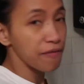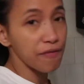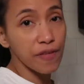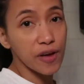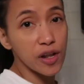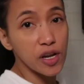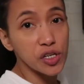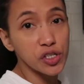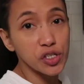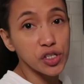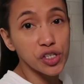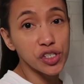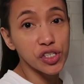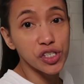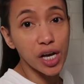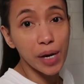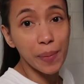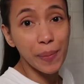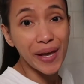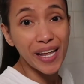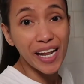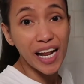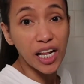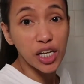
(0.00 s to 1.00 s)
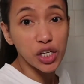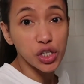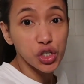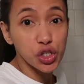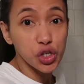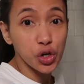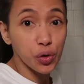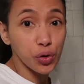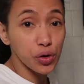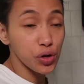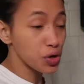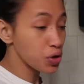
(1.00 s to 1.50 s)
finish this up and I'll
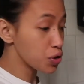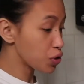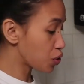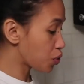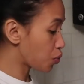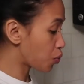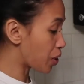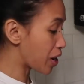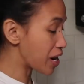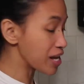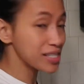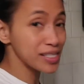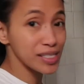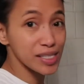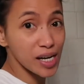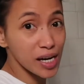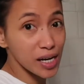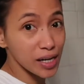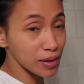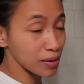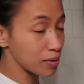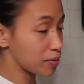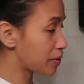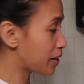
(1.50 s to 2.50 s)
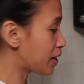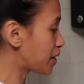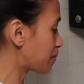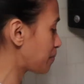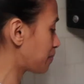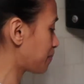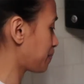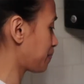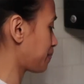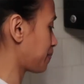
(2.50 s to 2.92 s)
show you when it's done, alright?